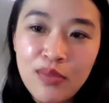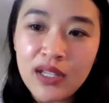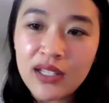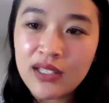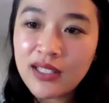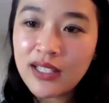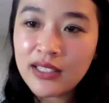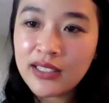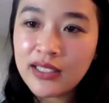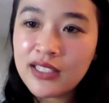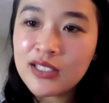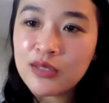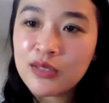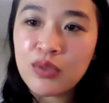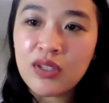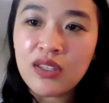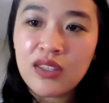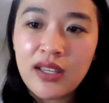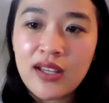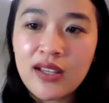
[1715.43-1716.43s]
but at least
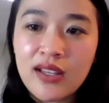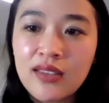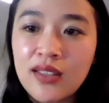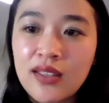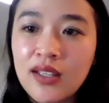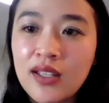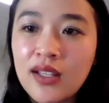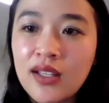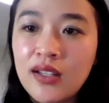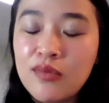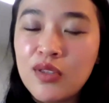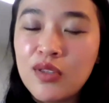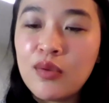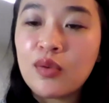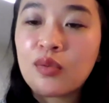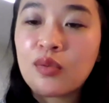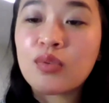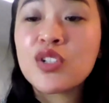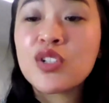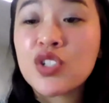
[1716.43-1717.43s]
with like the
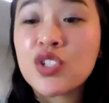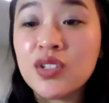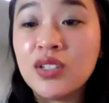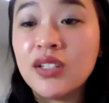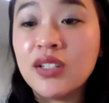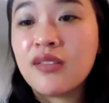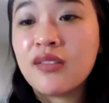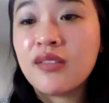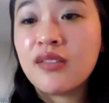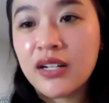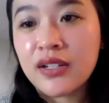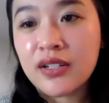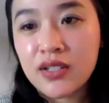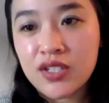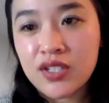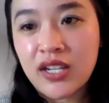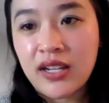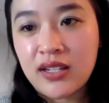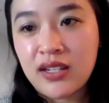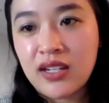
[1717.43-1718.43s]
original like
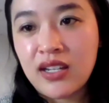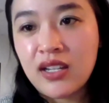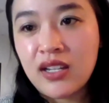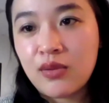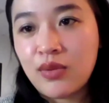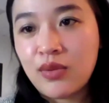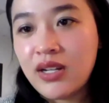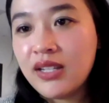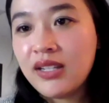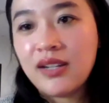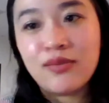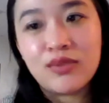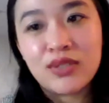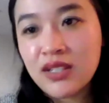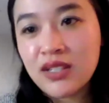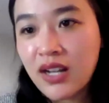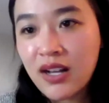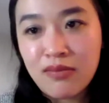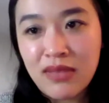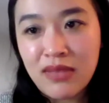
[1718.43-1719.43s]
Vater technique one, it
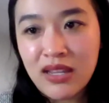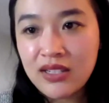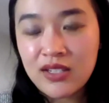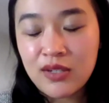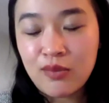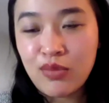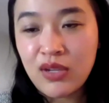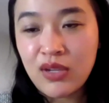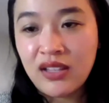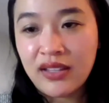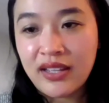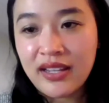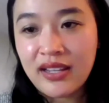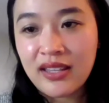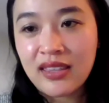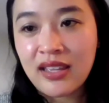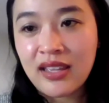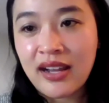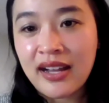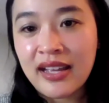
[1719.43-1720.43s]
was not meant to be
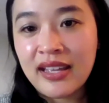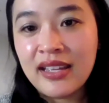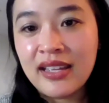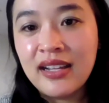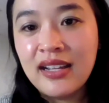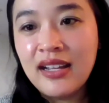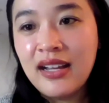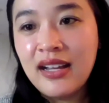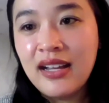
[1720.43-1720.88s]
like that.